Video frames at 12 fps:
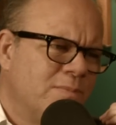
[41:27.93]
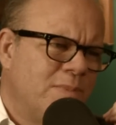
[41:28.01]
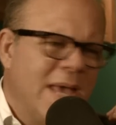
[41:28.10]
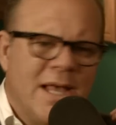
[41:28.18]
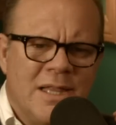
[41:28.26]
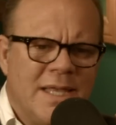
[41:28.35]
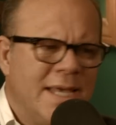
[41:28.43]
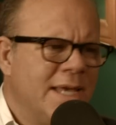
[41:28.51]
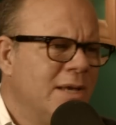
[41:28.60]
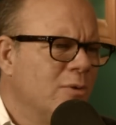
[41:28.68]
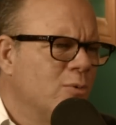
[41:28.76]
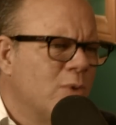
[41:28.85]

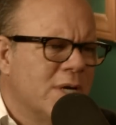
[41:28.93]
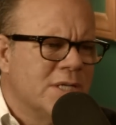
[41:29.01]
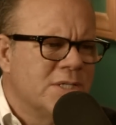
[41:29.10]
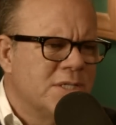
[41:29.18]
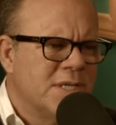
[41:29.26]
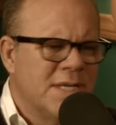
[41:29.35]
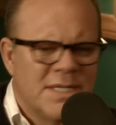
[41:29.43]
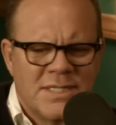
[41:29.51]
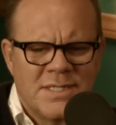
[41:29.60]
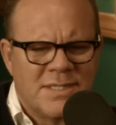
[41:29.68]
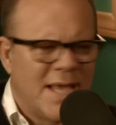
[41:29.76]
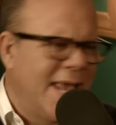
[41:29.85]
Bailey
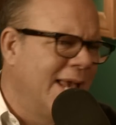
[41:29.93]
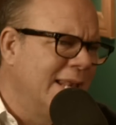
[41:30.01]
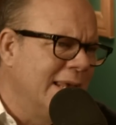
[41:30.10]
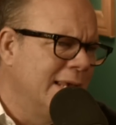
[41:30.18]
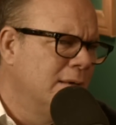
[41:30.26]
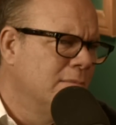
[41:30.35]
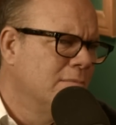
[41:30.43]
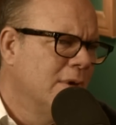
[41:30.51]
is 80.